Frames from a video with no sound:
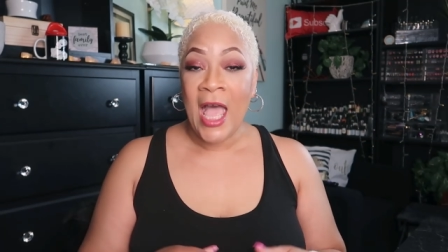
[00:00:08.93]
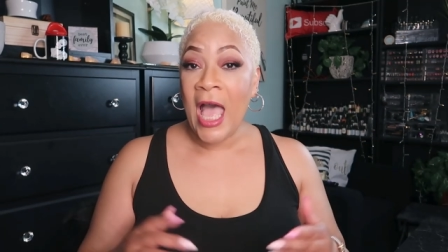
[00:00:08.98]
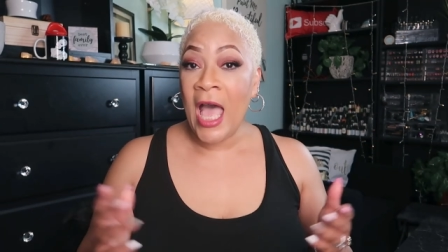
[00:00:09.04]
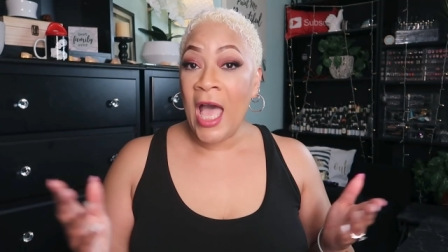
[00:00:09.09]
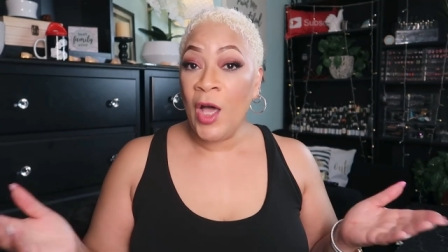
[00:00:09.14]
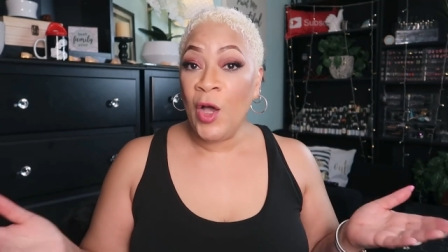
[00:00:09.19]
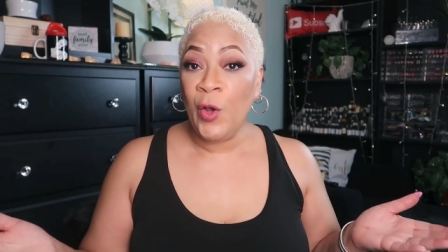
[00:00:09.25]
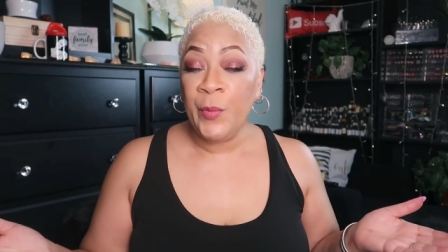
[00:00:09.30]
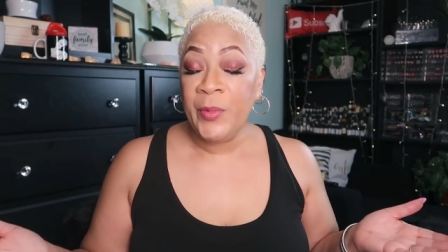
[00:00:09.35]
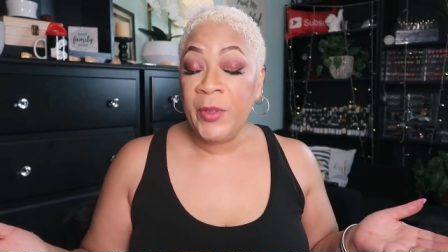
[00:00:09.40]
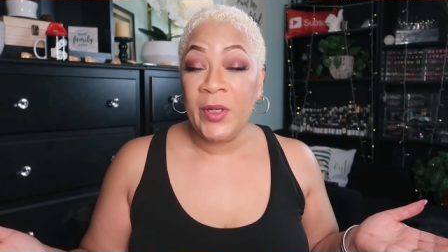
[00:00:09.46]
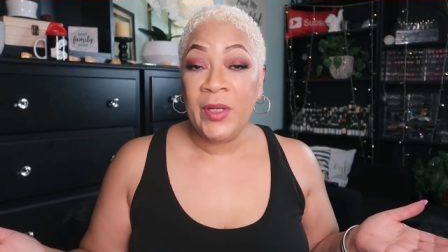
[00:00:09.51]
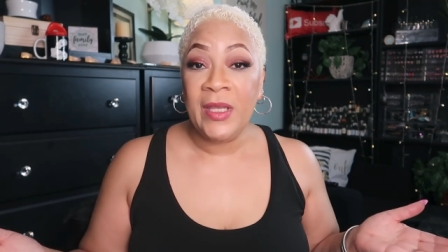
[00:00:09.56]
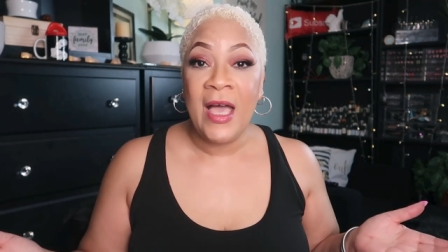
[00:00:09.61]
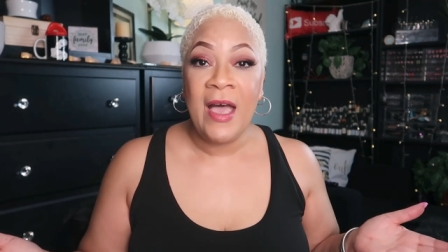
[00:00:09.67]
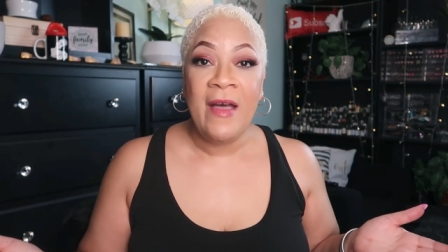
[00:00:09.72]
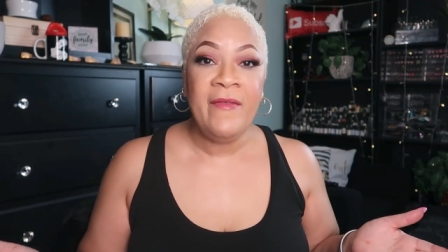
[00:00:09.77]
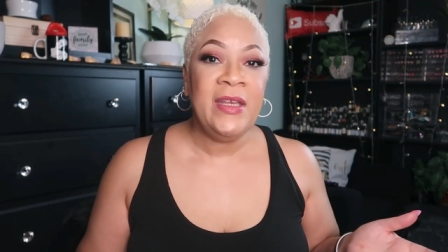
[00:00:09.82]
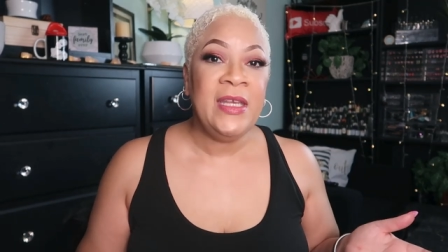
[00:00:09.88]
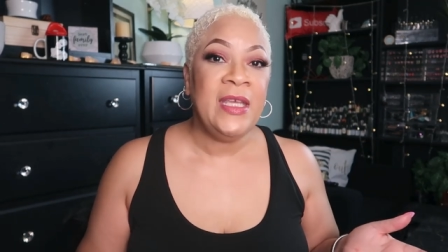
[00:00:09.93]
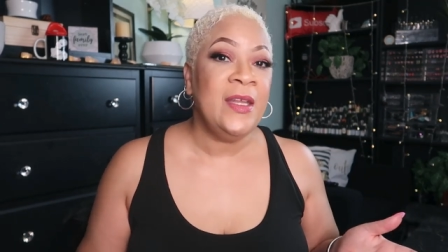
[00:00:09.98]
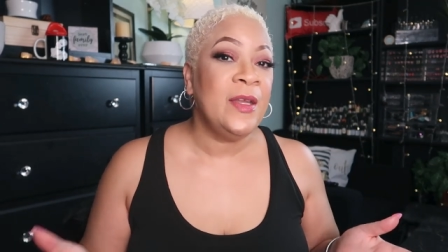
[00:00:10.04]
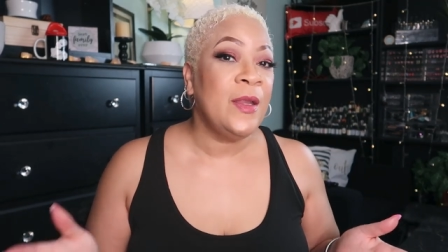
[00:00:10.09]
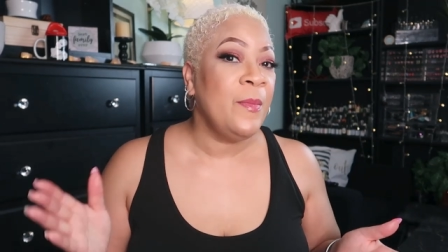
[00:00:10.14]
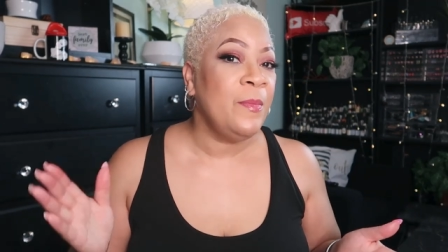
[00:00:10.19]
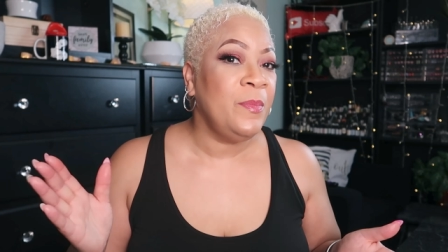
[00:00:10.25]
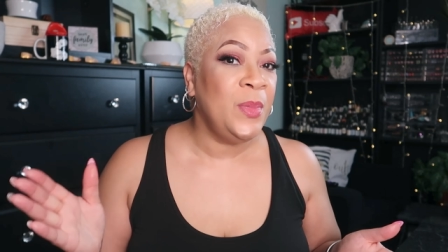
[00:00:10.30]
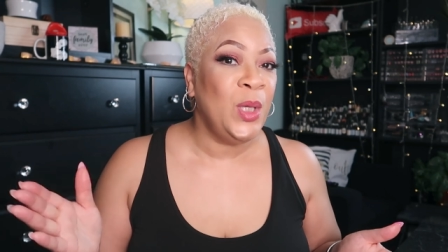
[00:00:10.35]
I hope you're loving
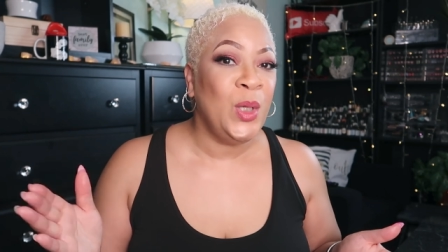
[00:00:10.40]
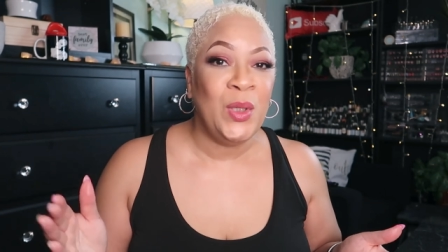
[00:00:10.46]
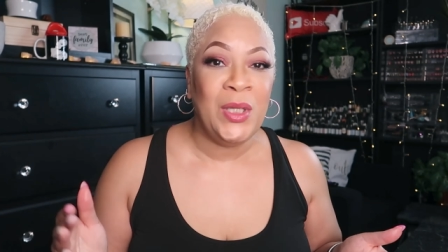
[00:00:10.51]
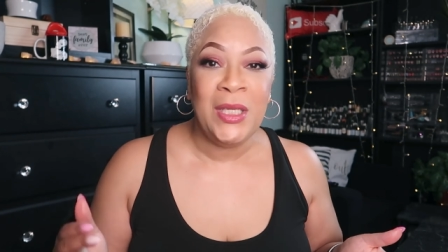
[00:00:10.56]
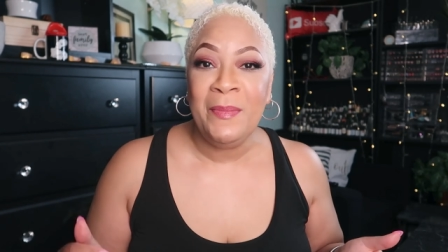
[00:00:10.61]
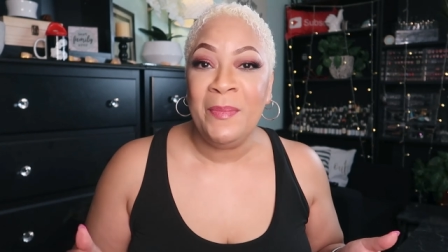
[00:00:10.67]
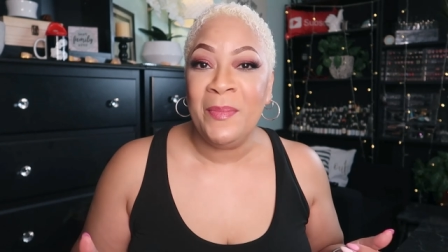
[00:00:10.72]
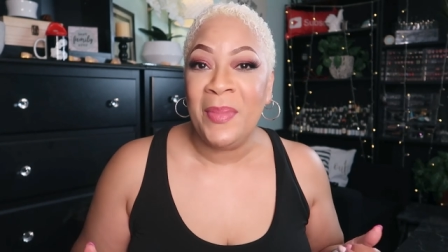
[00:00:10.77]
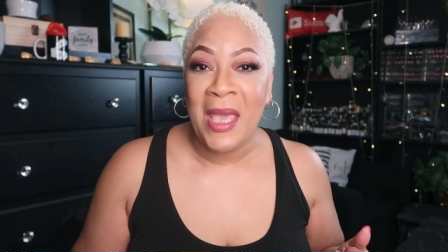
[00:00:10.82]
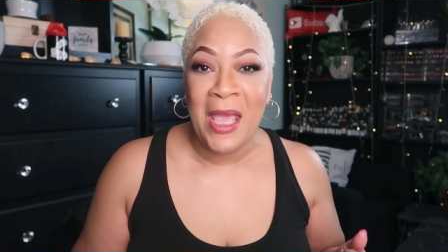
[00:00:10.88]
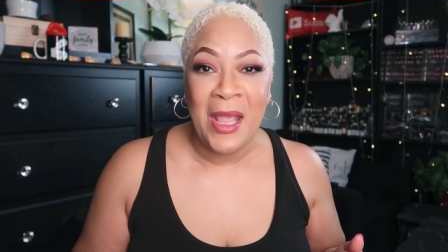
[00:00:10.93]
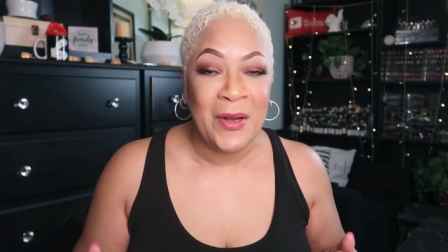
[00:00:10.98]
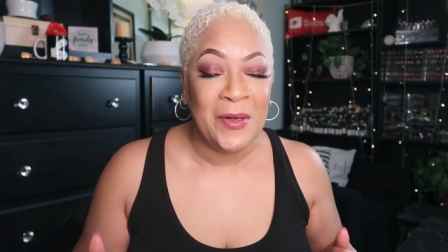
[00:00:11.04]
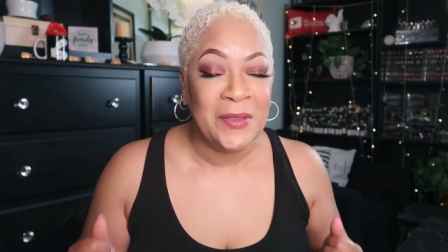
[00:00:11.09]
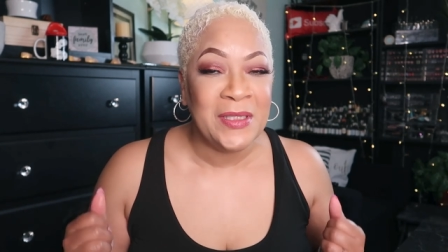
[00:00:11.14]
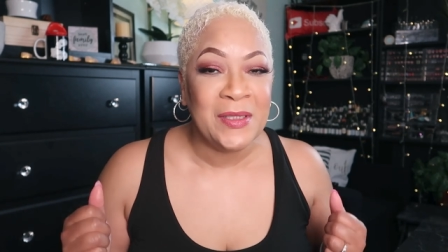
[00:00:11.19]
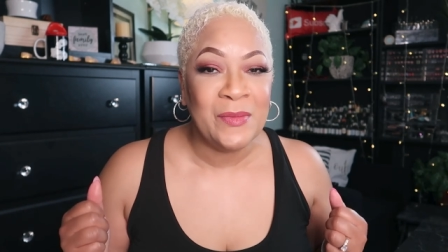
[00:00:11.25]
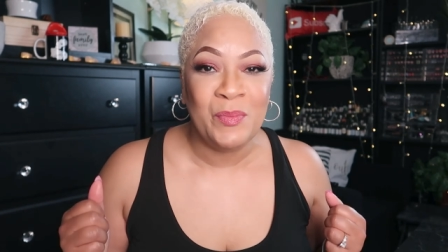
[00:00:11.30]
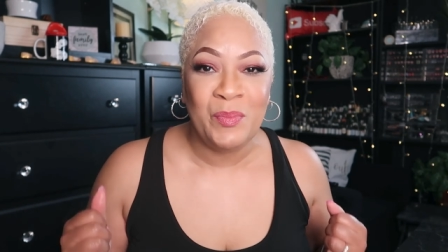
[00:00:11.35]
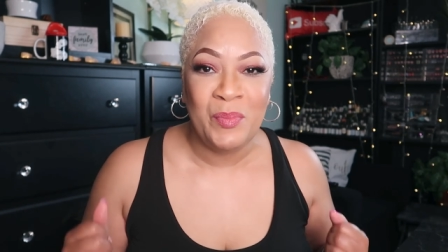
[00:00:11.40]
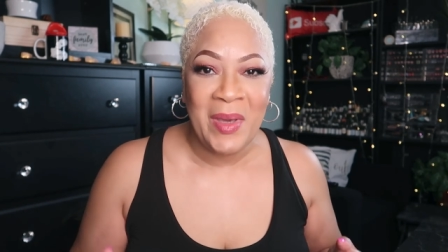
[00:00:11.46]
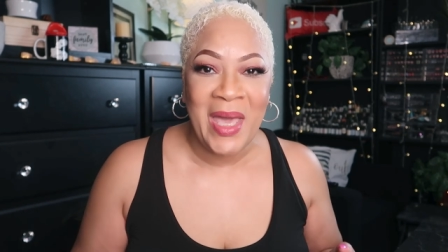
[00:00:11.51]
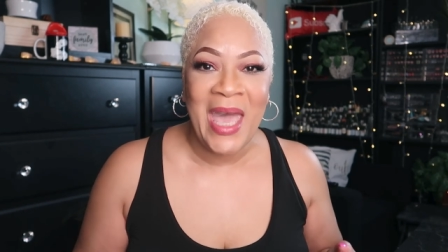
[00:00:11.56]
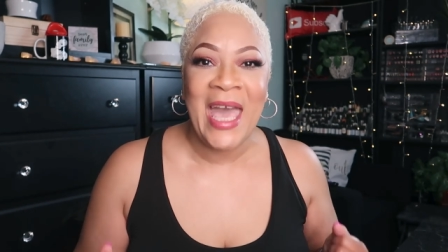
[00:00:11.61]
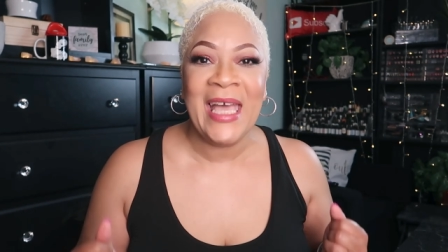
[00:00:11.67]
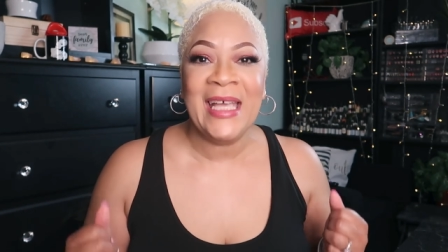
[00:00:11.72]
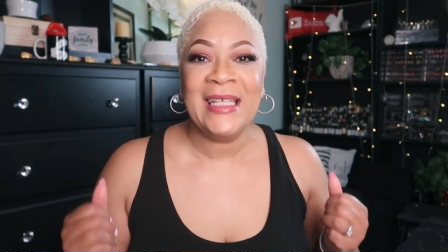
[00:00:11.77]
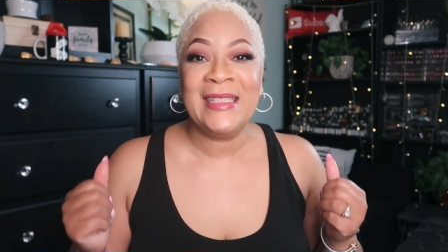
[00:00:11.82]
it. Beauty bangers
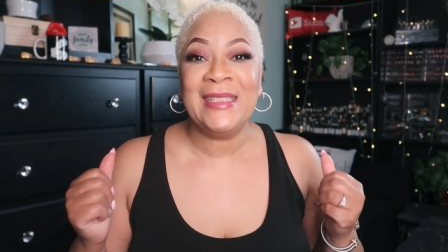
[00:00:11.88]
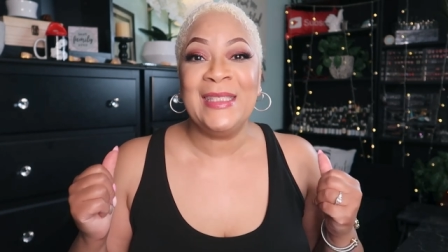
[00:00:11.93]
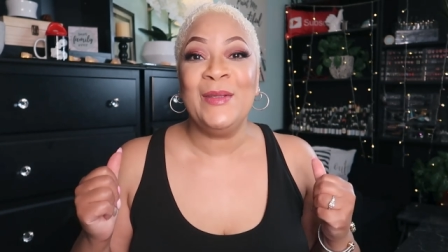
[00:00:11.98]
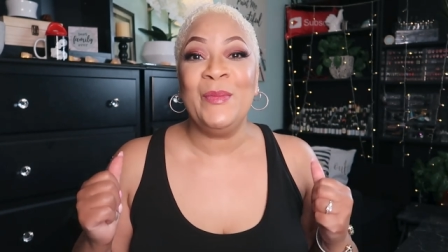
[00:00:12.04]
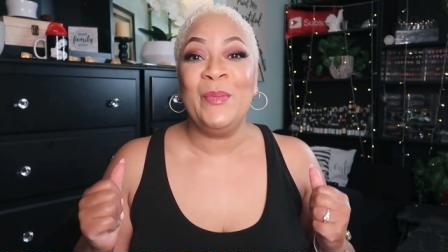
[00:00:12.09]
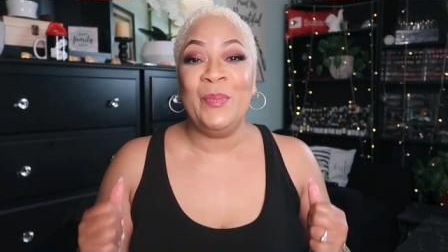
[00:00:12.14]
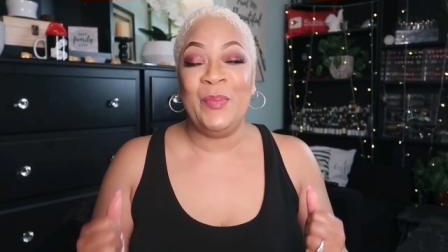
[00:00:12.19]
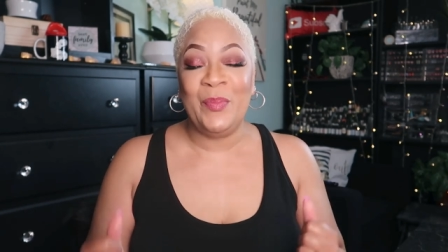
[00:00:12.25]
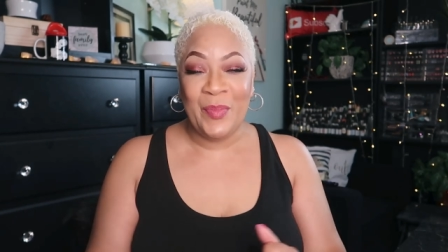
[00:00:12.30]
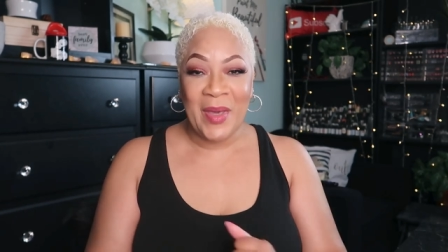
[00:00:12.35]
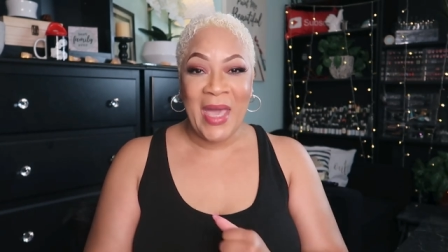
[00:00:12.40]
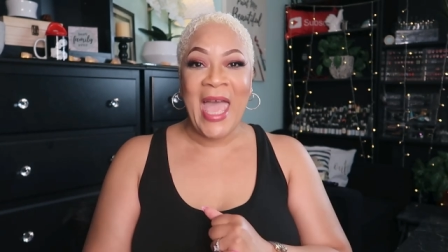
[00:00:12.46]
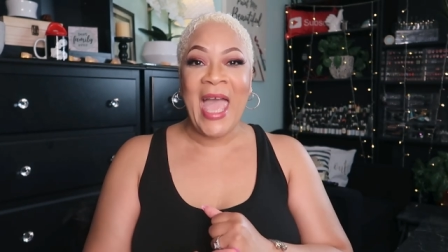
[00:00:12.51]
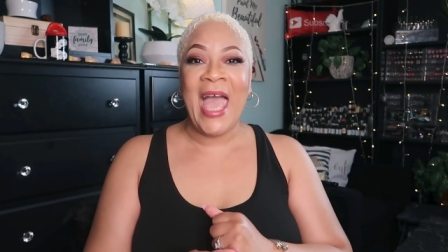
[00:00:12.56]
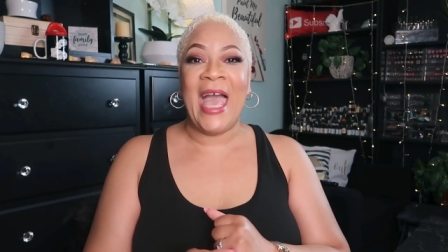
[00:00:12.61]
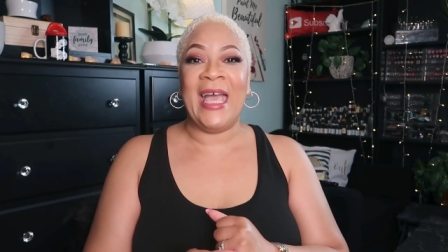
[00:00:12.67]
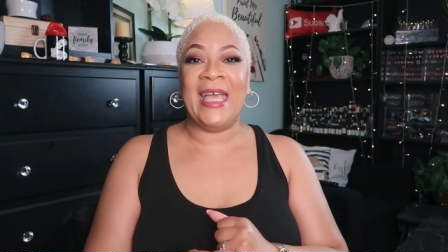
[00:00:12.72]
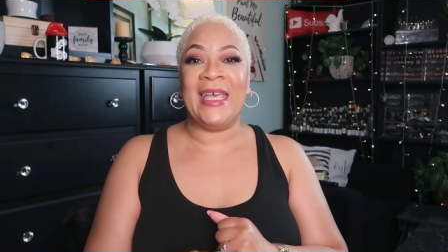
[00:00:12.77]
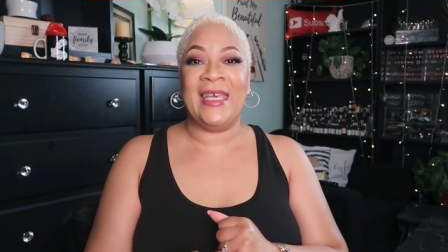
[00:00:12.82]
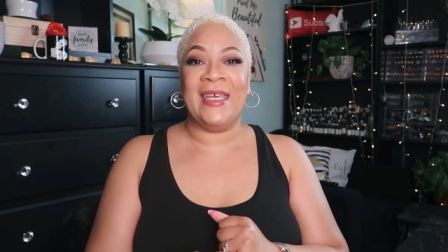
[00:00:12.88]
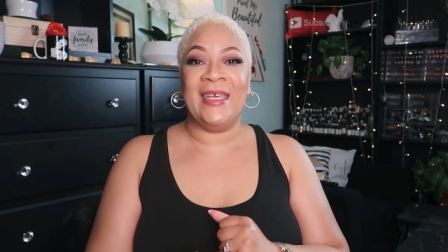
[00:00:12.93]
back to back.